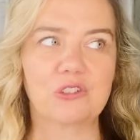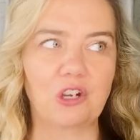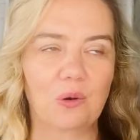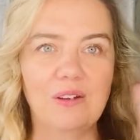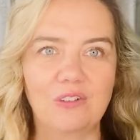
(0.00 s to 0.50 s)

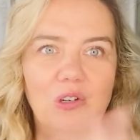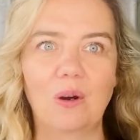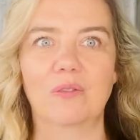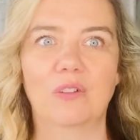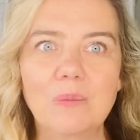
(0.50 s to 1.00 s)
So if you
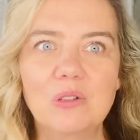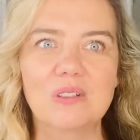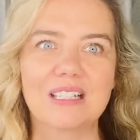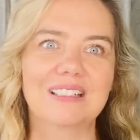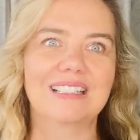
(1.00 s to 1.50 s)
are from New
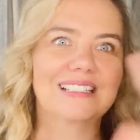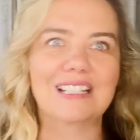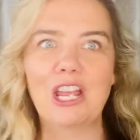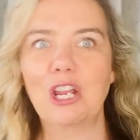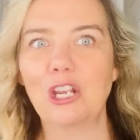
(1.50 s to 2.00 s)
Zealand,
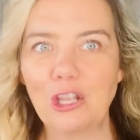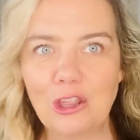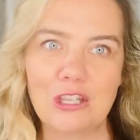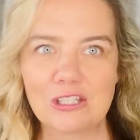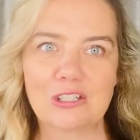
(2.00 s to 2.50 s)

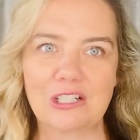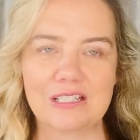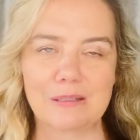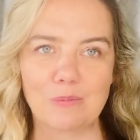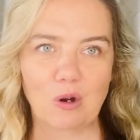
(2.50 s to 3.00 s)
this is gonna
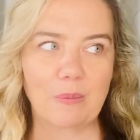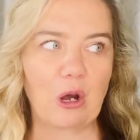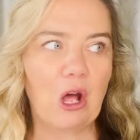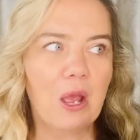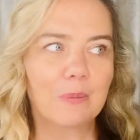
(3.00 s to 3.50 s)
seem
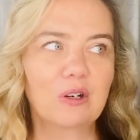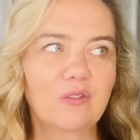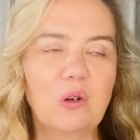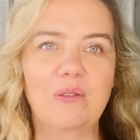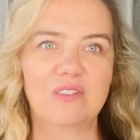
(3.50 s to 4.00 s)
normal, but if
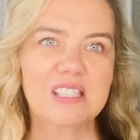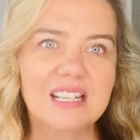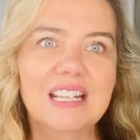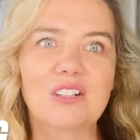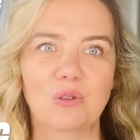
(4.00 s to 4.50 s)
you're
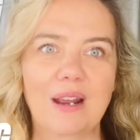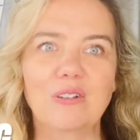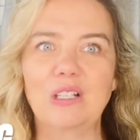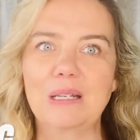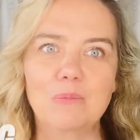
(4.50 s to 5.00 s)
visiting,
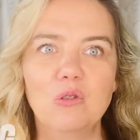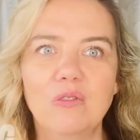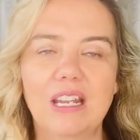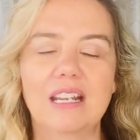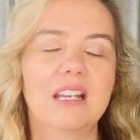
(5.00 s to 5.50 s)
traveling,
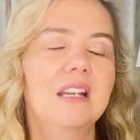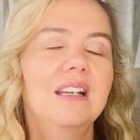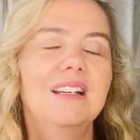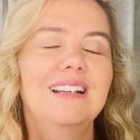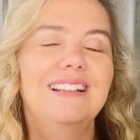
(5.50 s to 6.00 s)
moving,
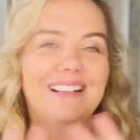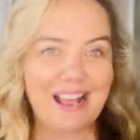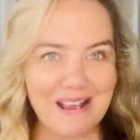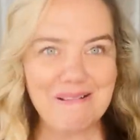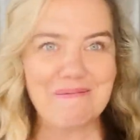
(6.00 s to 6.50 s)

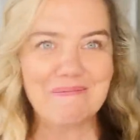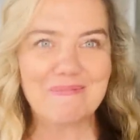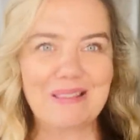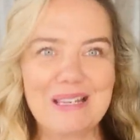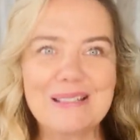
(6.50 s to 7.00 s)

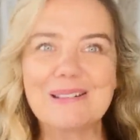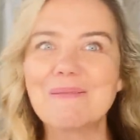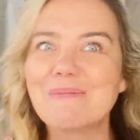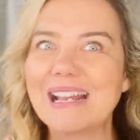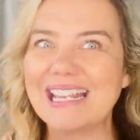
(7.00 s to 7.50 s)
these are
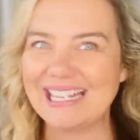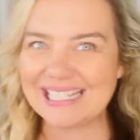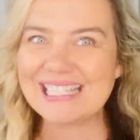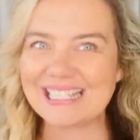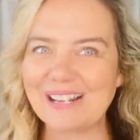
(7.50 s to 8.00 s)
my
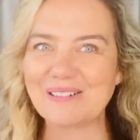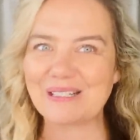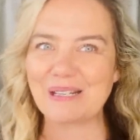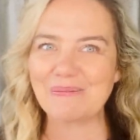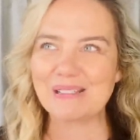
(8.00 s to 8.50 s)
insider
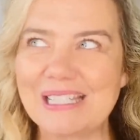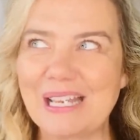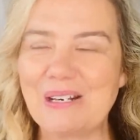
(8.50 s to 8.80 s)
tips that